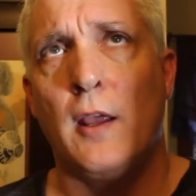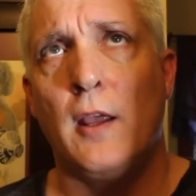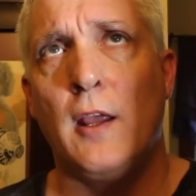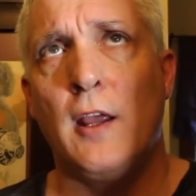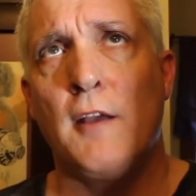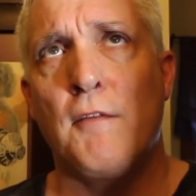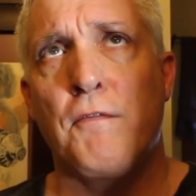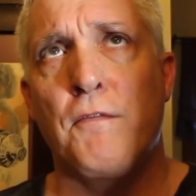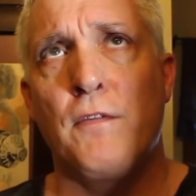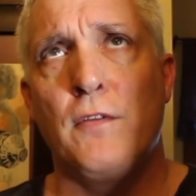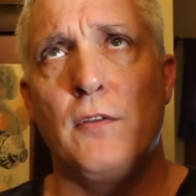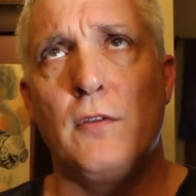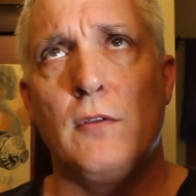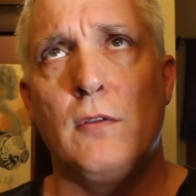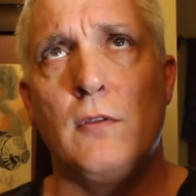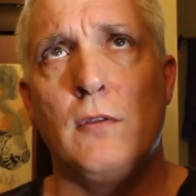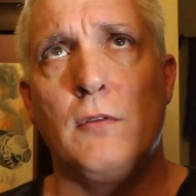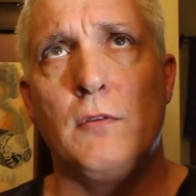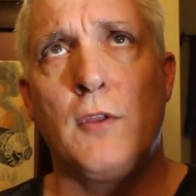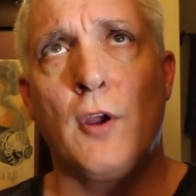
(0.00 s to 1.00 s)
If
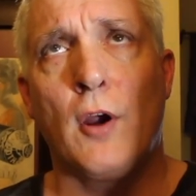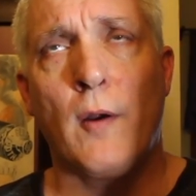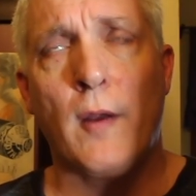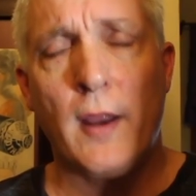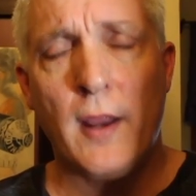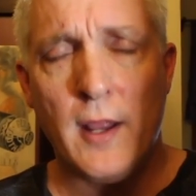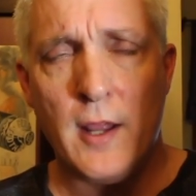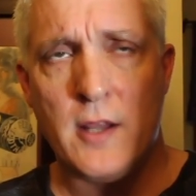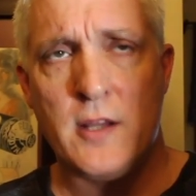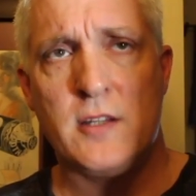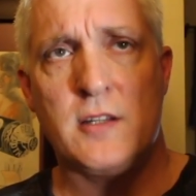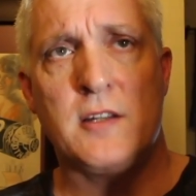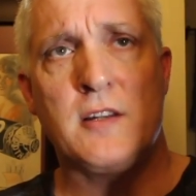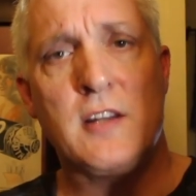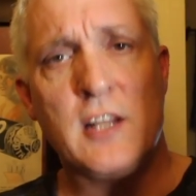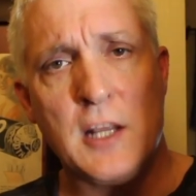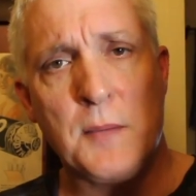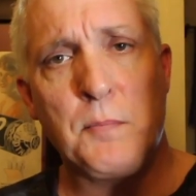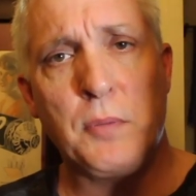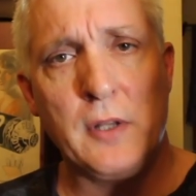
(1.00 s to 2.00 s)
there is
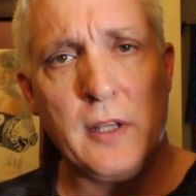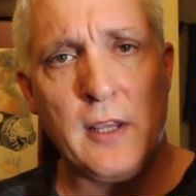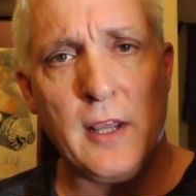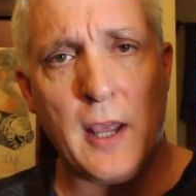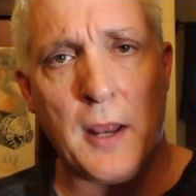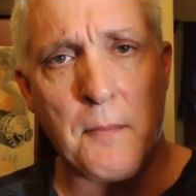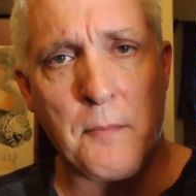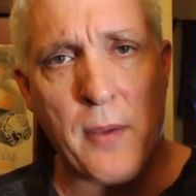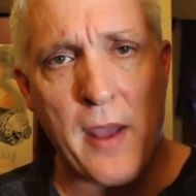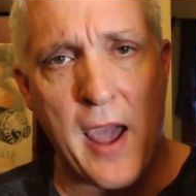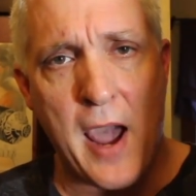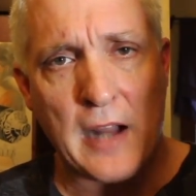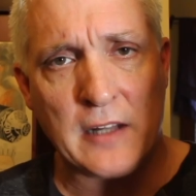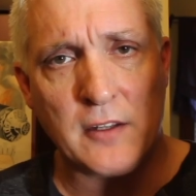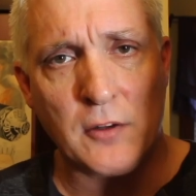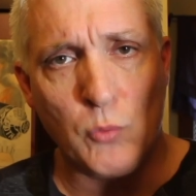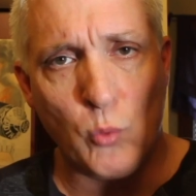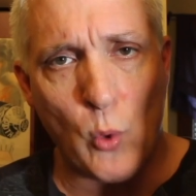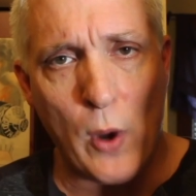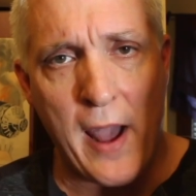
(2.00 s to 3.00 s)
deeply
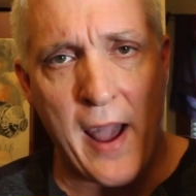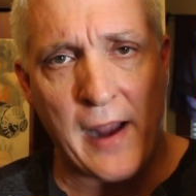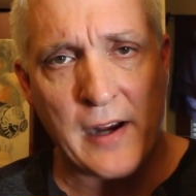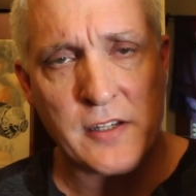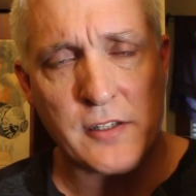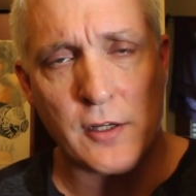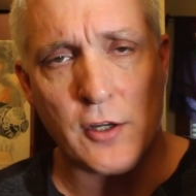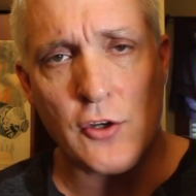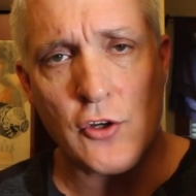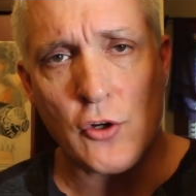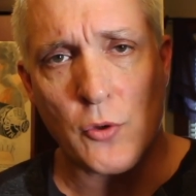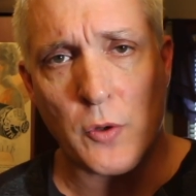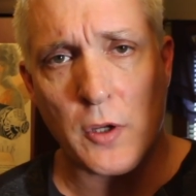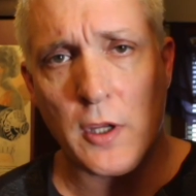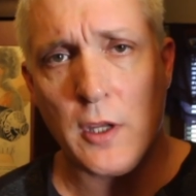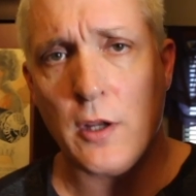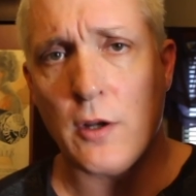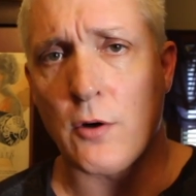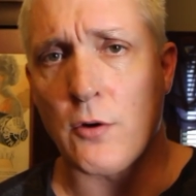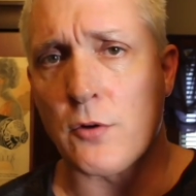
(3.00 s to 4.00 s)
impacted wax in your
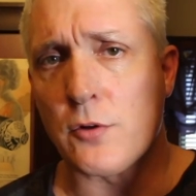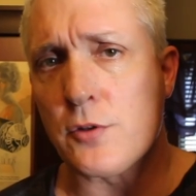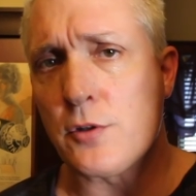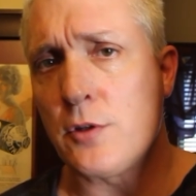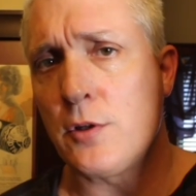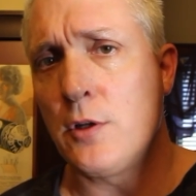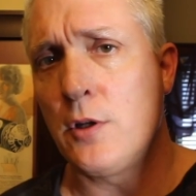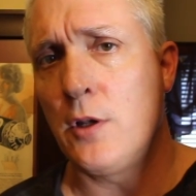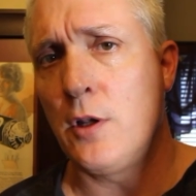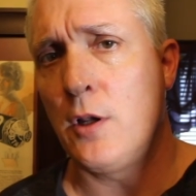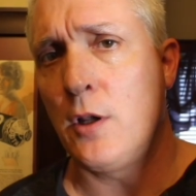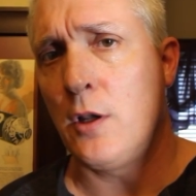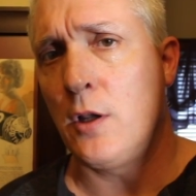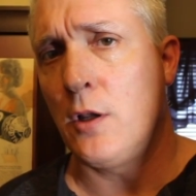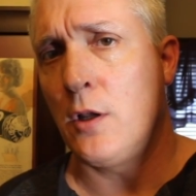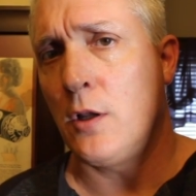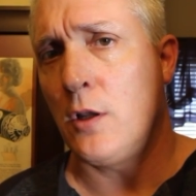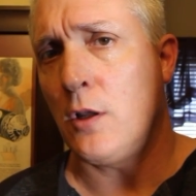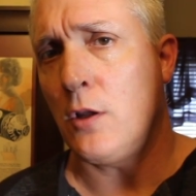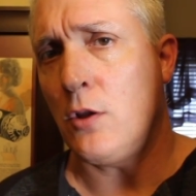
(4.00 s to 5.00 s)
ears,
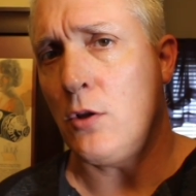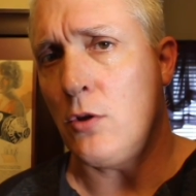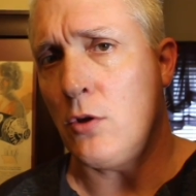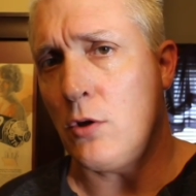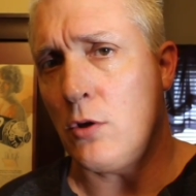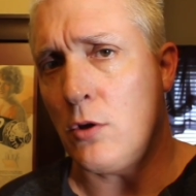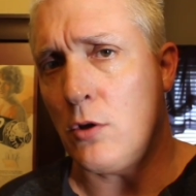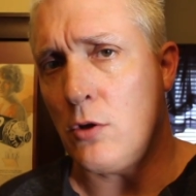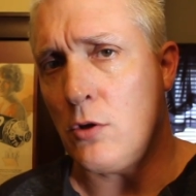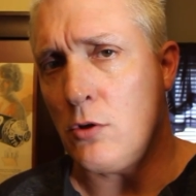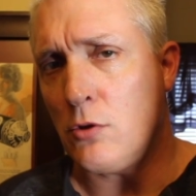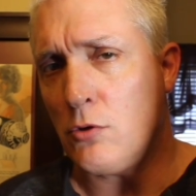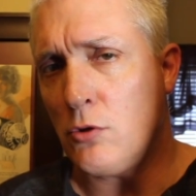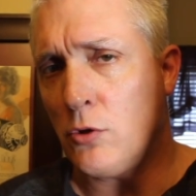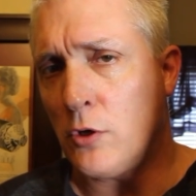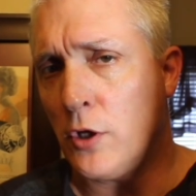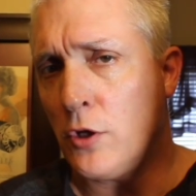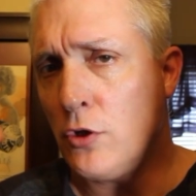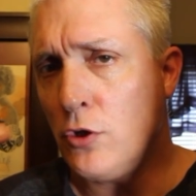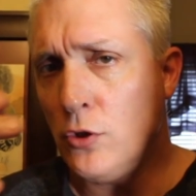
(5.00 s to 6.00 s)
you
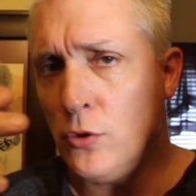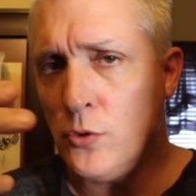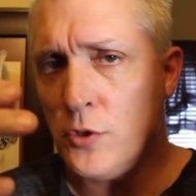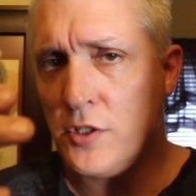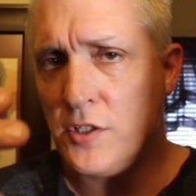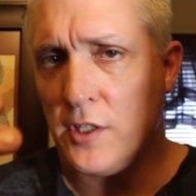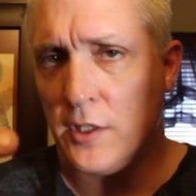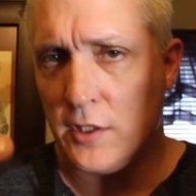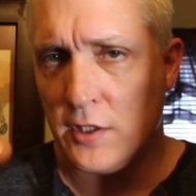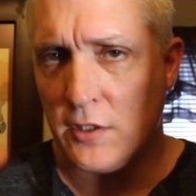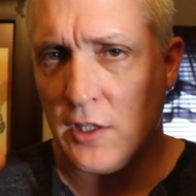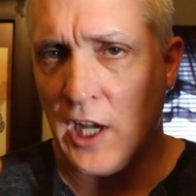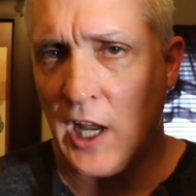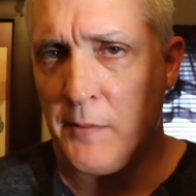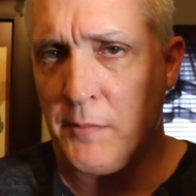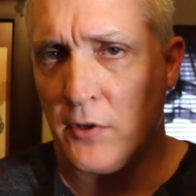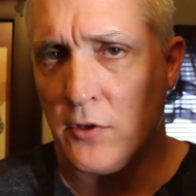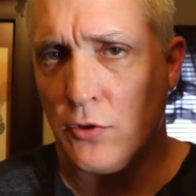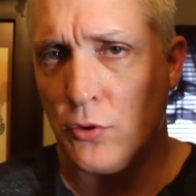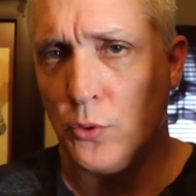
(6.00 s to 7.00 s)
could use this
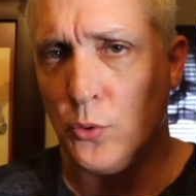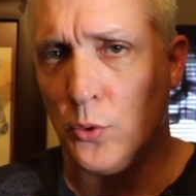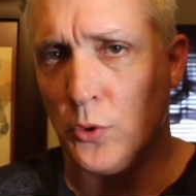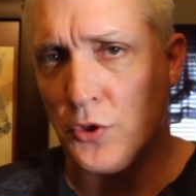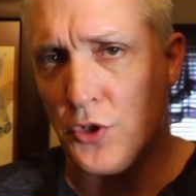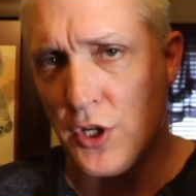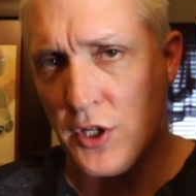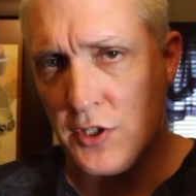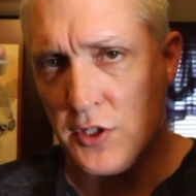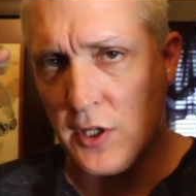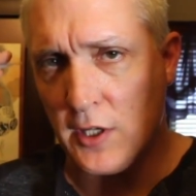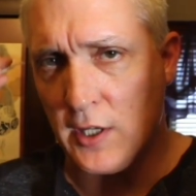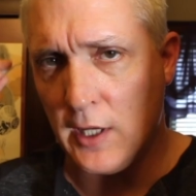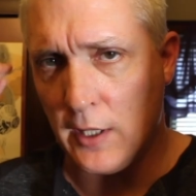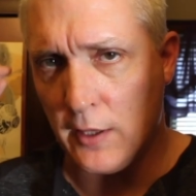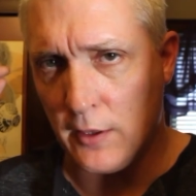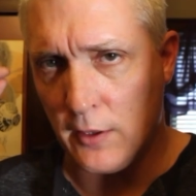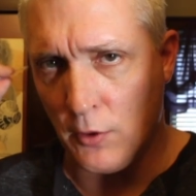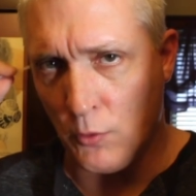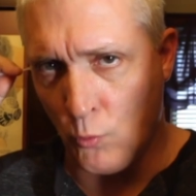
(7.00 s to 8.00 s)
type of tool just to
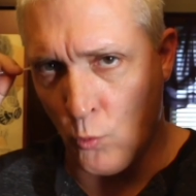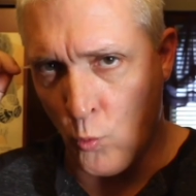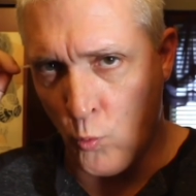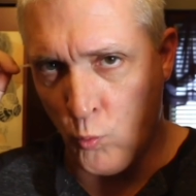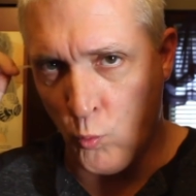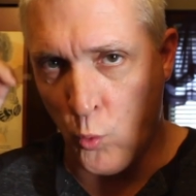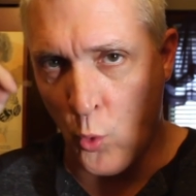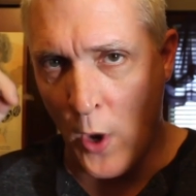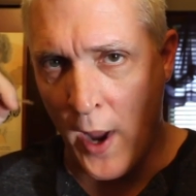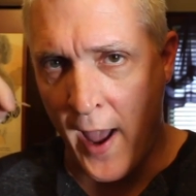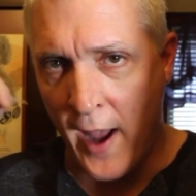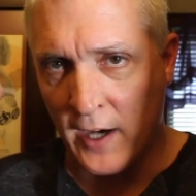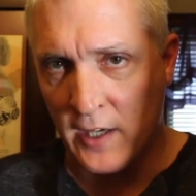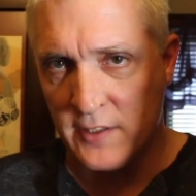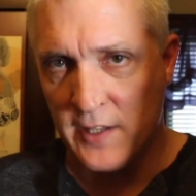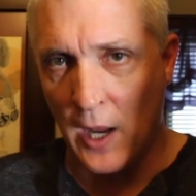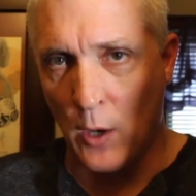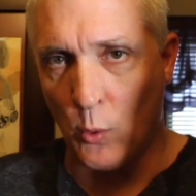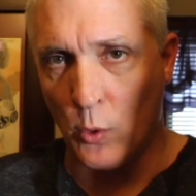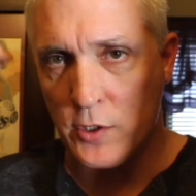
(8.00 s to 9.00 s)
get the
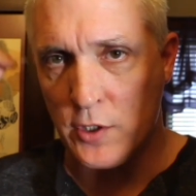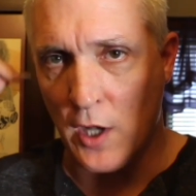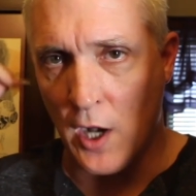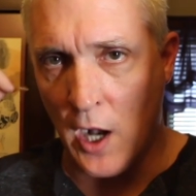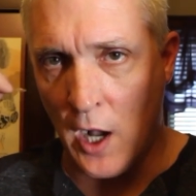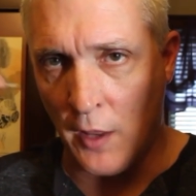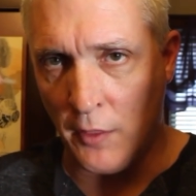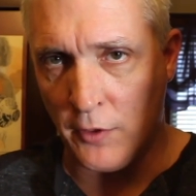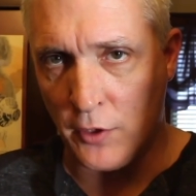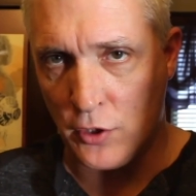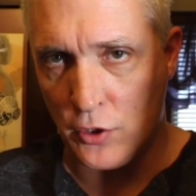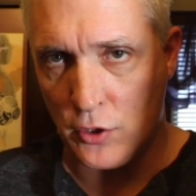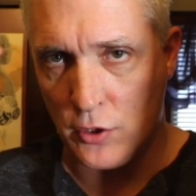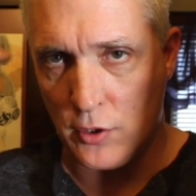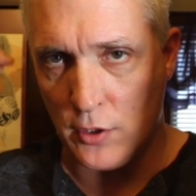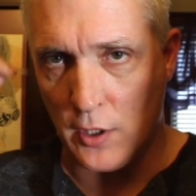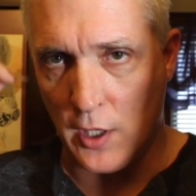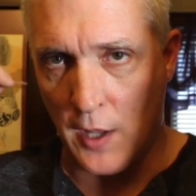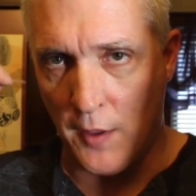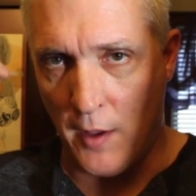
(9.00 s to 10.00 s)
wax that was on
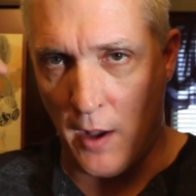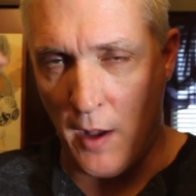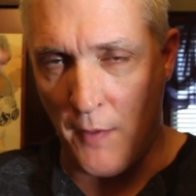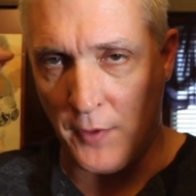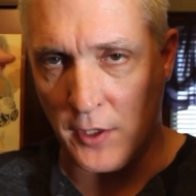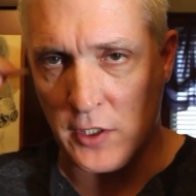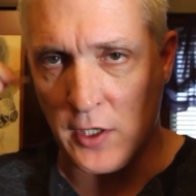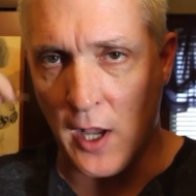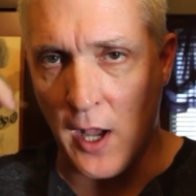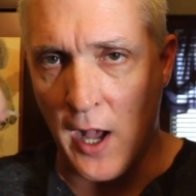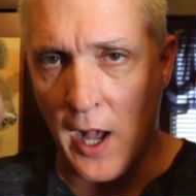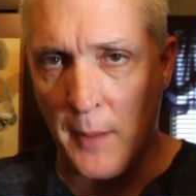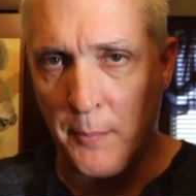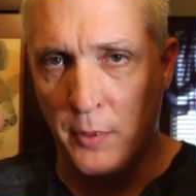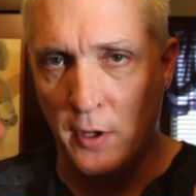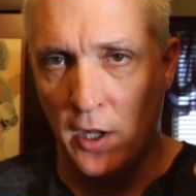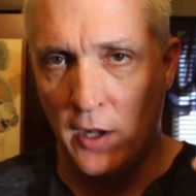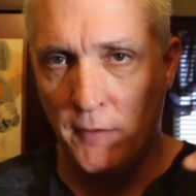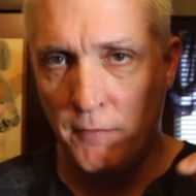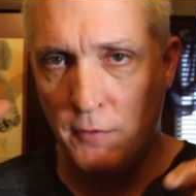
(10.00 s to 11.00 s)
the
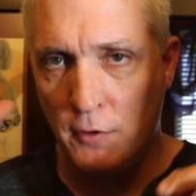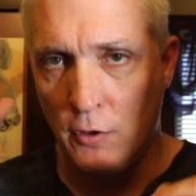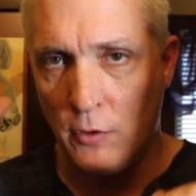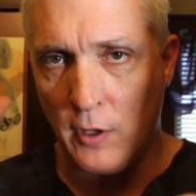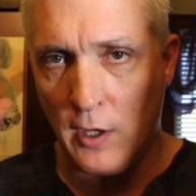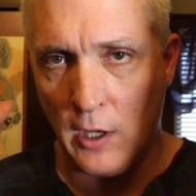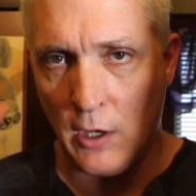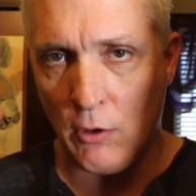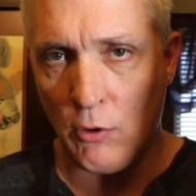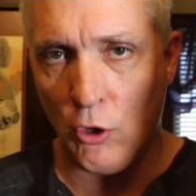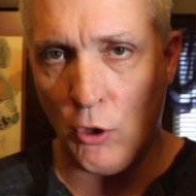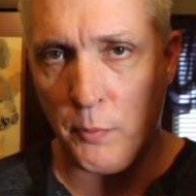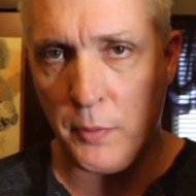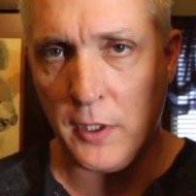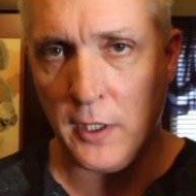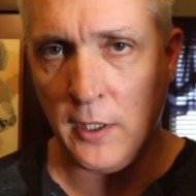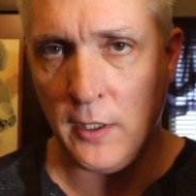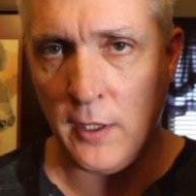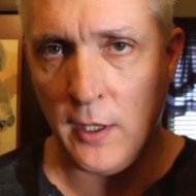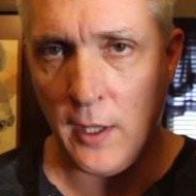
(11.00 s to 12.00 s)
top of your ear
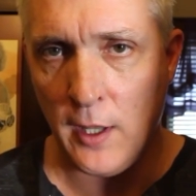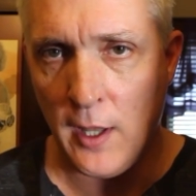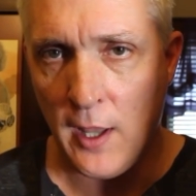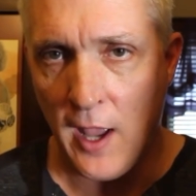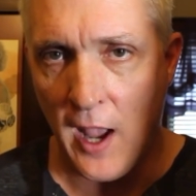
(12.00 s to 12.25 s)
opening.